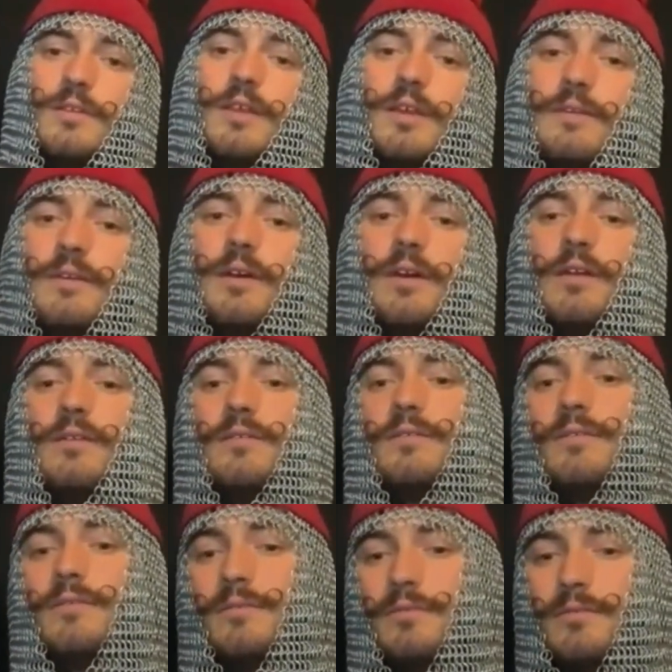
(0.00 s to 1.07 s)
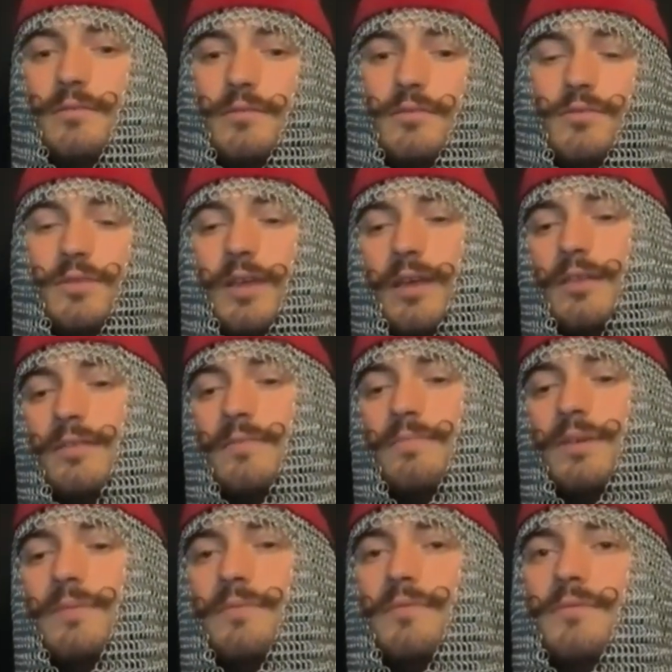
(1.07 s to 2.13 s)
Like, two talented
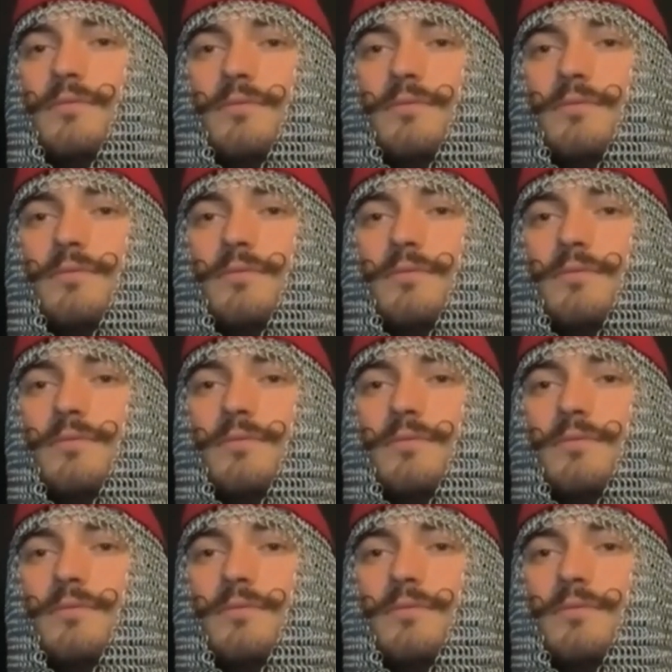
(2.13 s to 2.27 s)
people.